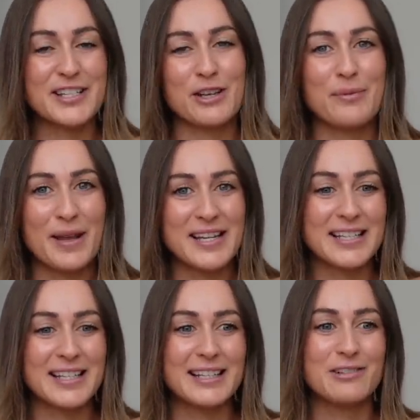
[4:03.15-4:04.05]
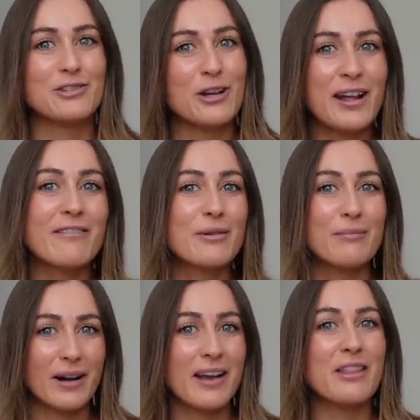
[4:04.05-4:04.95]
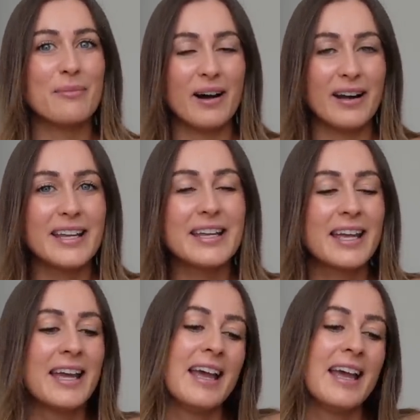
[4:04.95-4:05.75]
So basically you don't have to buy the bike